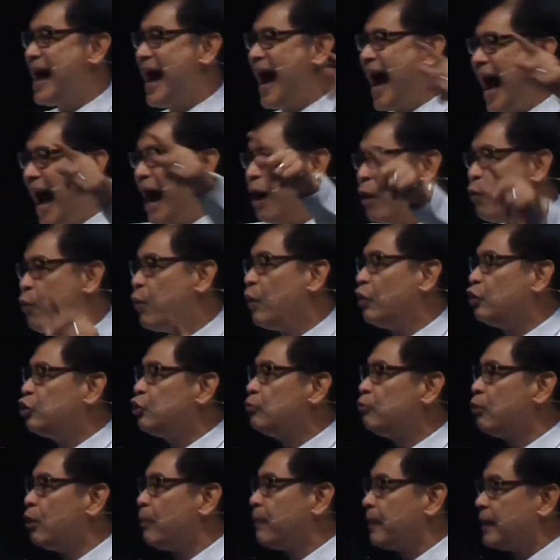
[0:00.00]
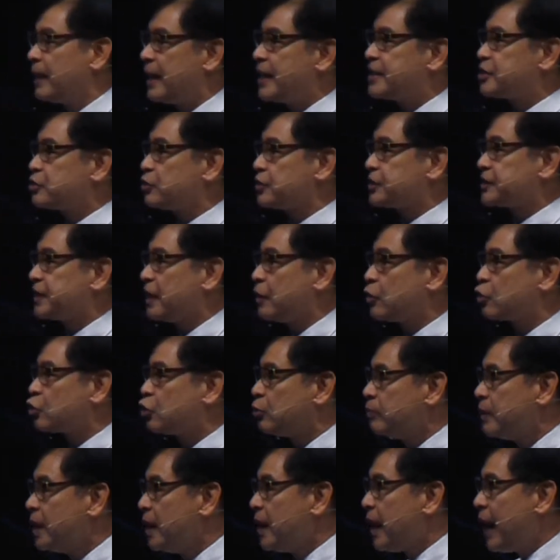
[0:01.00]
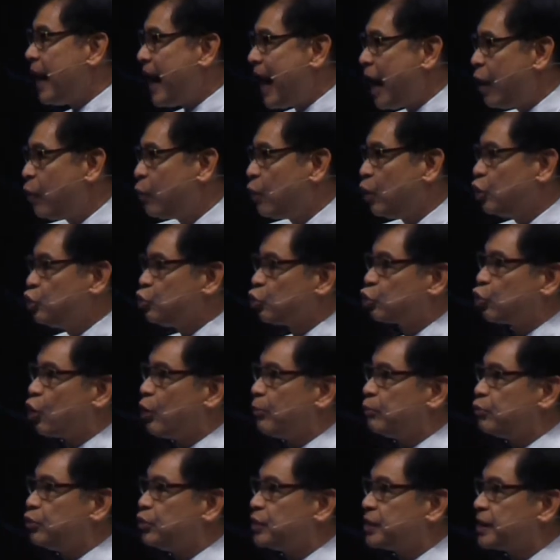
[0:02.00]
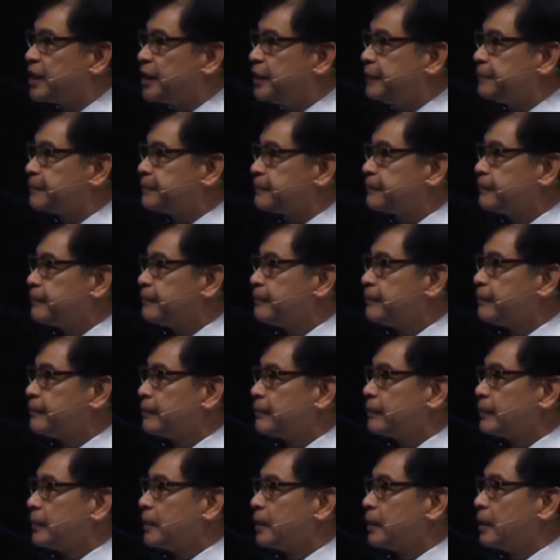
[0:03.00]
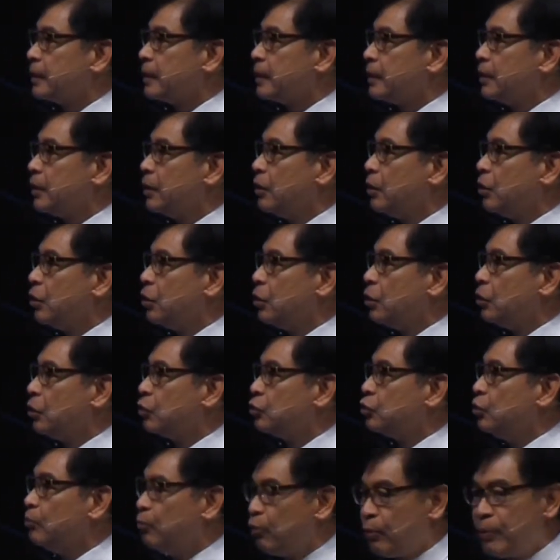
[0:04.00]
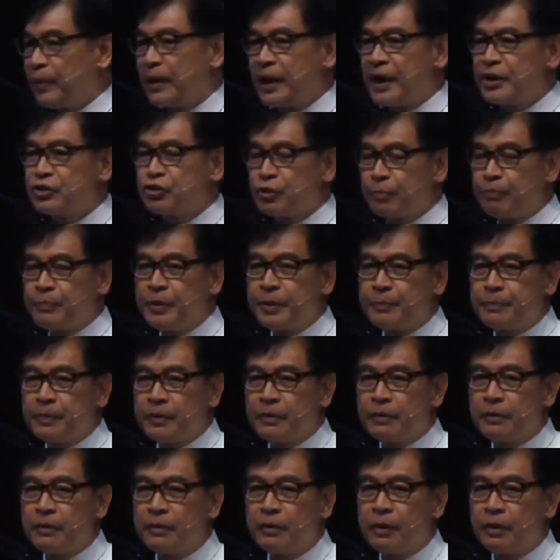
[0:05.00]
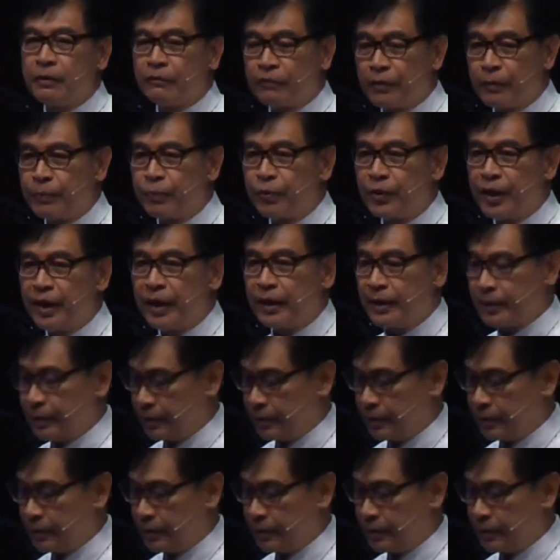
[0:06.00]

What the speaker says: How will you mobilize your cell group? How will you communicate to mobilize your people for prayer?